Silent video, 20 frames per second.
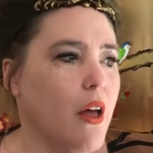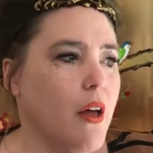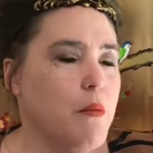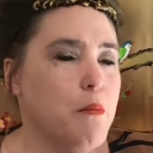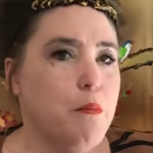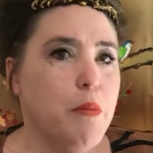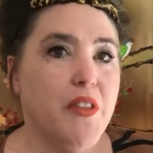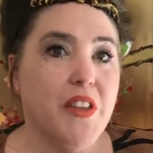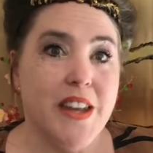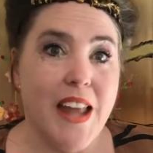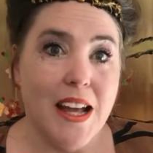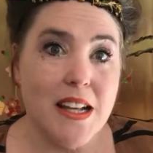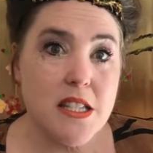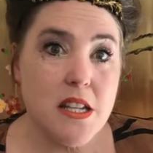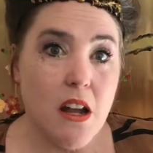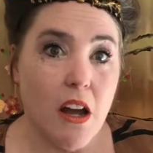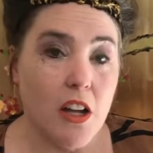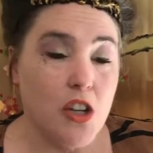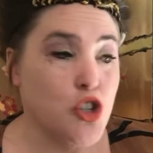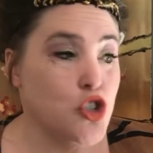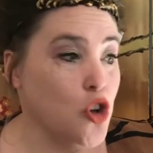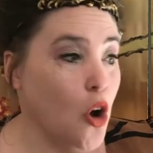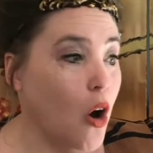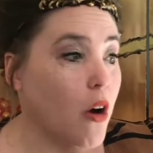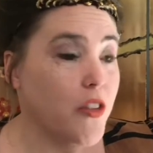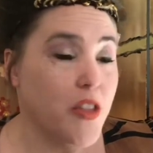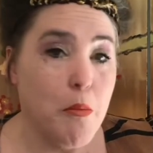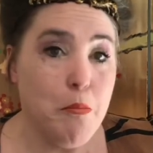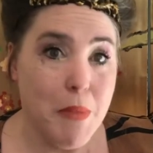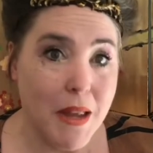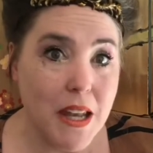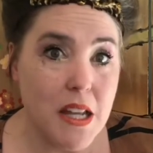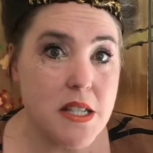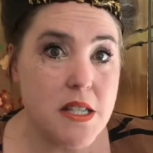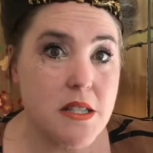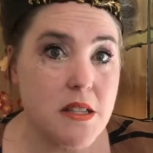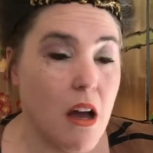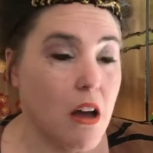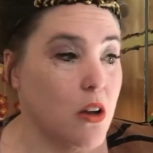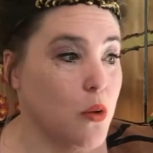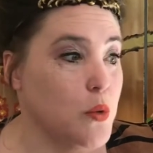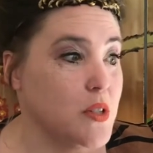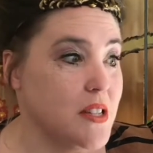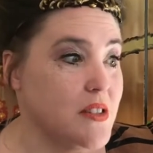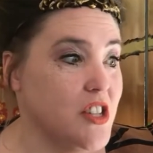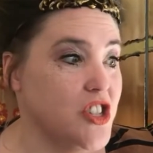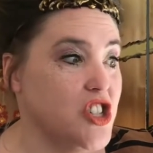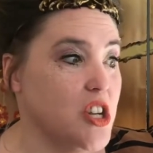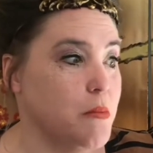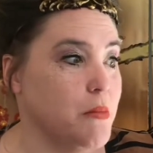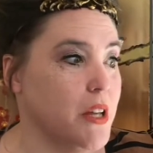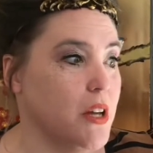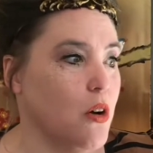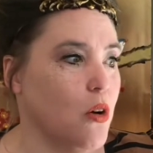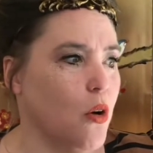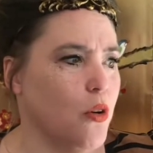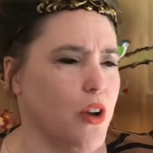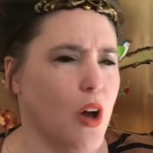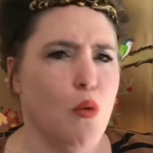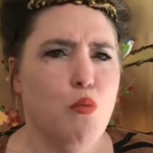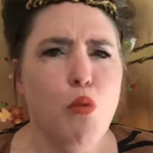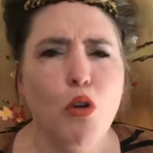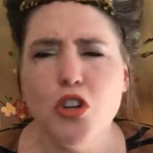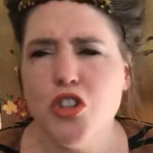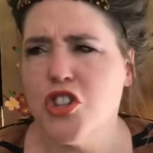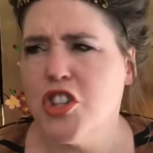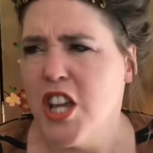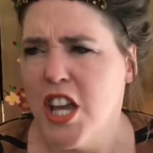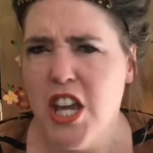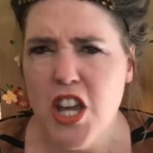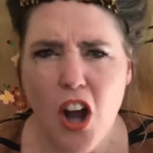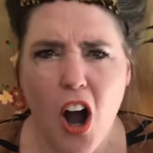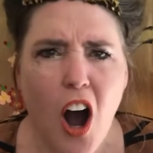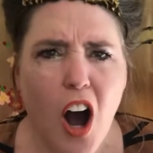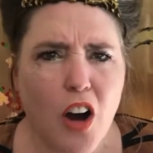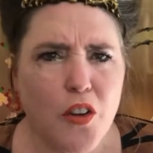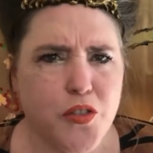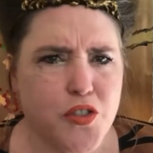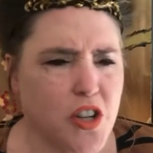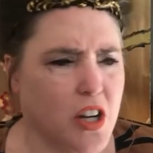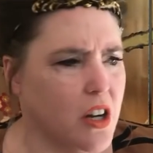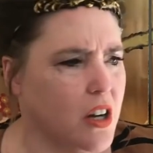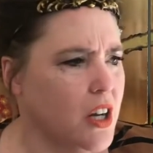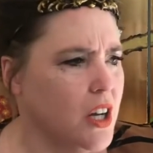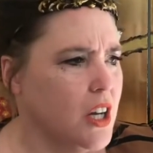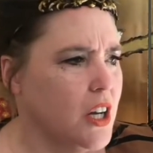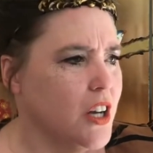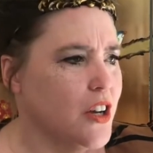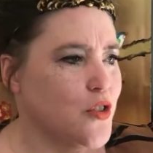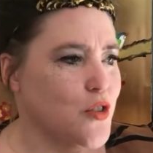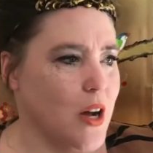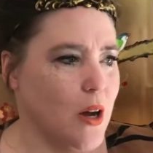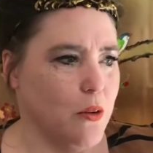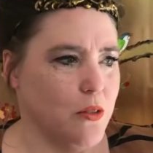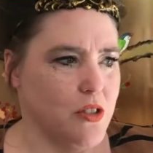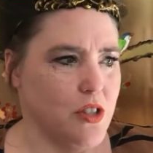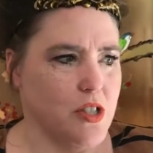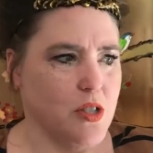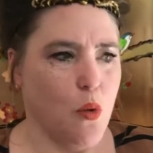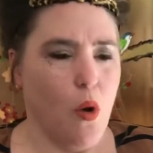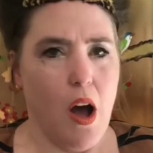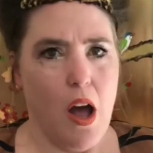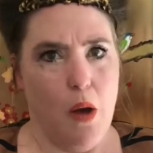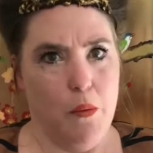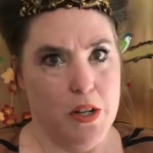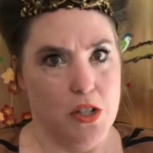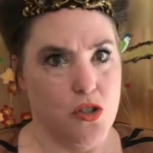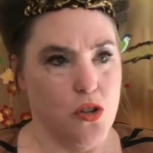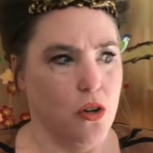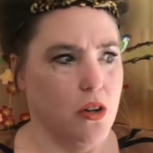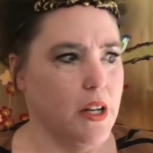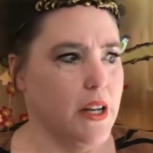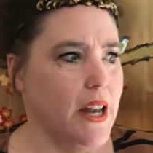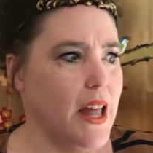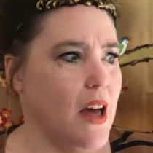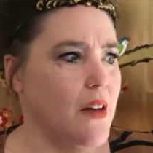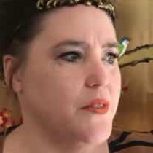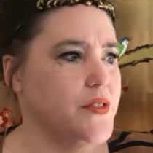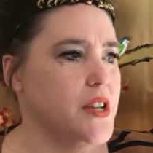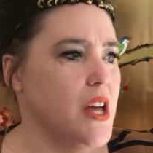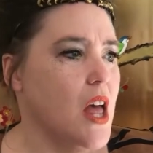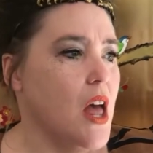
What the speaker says: But the next night, Jock, the miller's son, was in the chimney corner. "What's he after?" growled the squire when Jock had left.